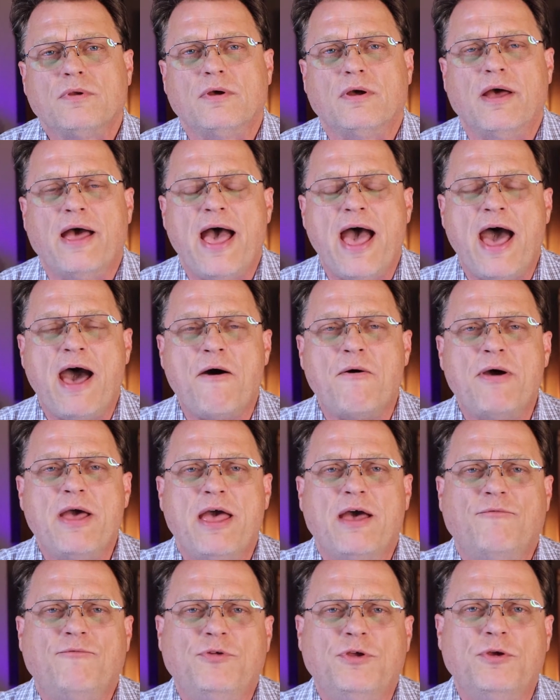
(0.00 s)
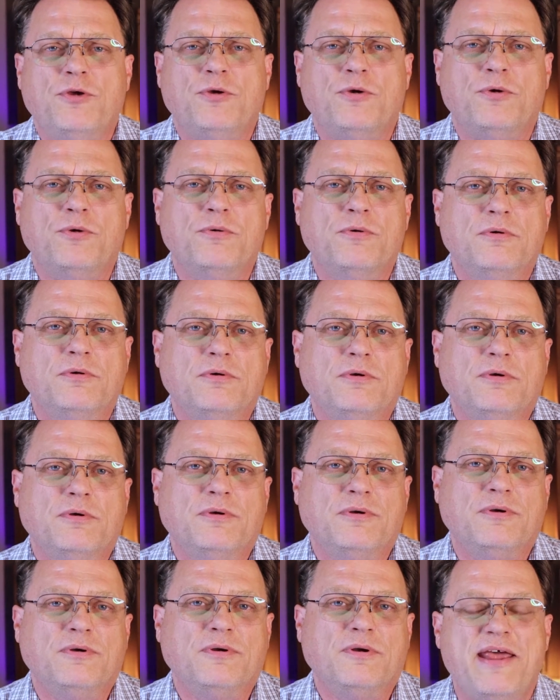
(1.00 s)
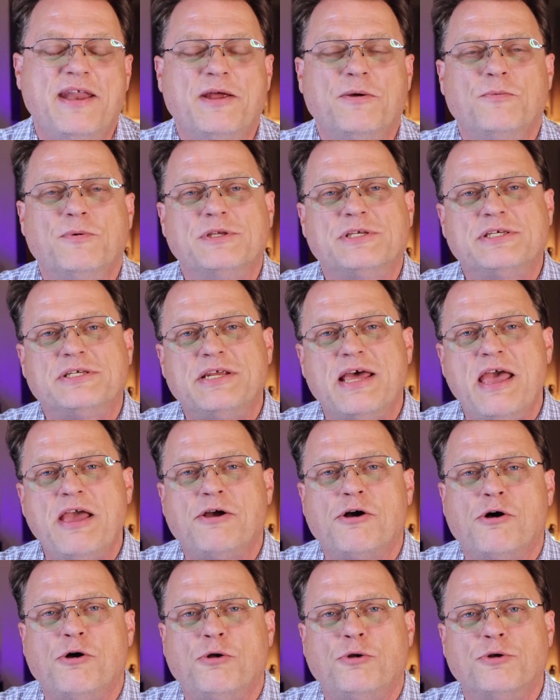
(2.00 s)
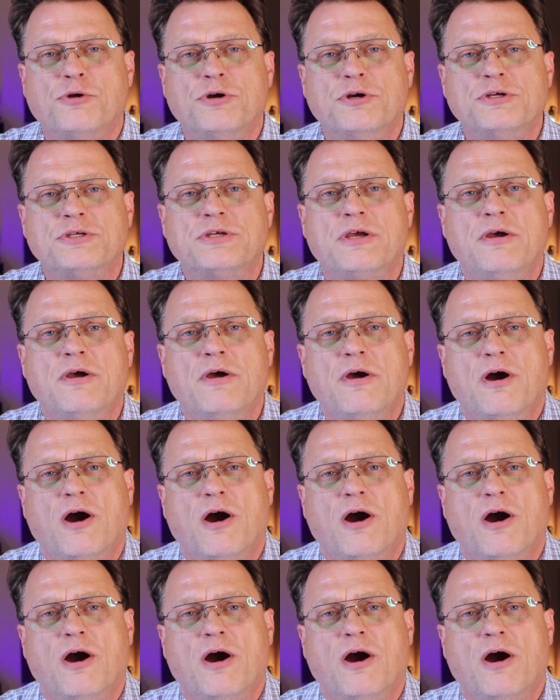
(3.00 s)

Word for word: uh, how have you communicated with stakeholders